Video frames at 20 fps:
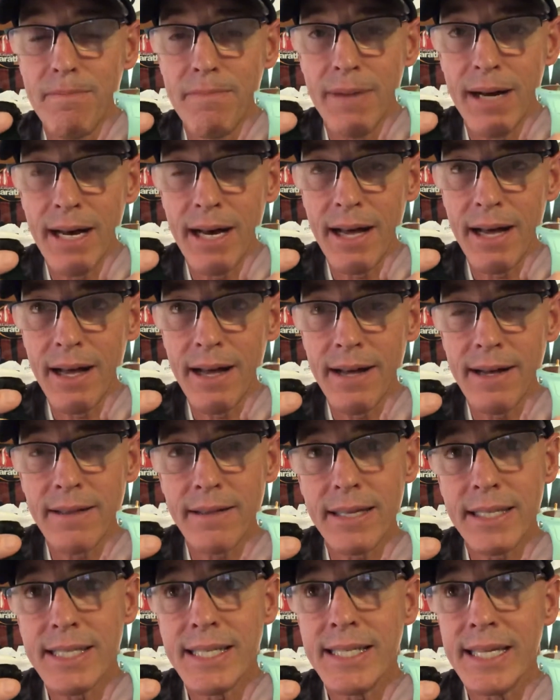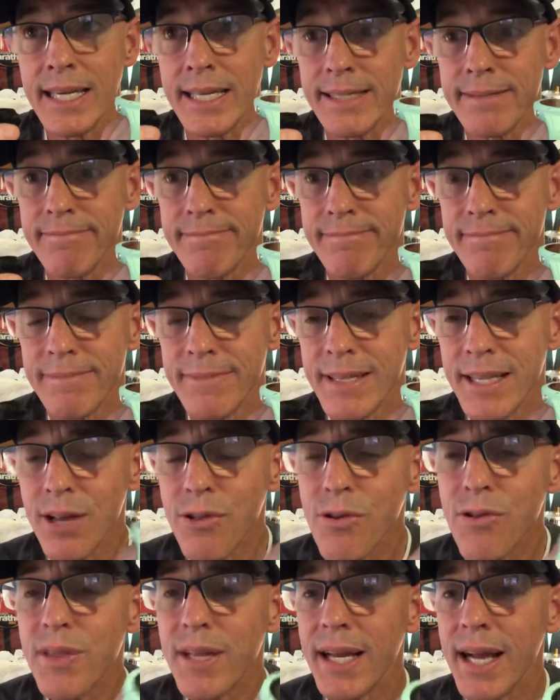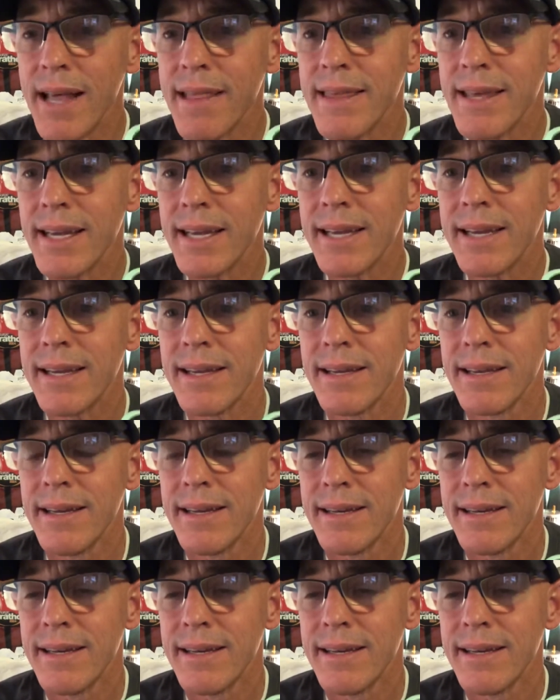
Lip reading: let's see. The other thing I think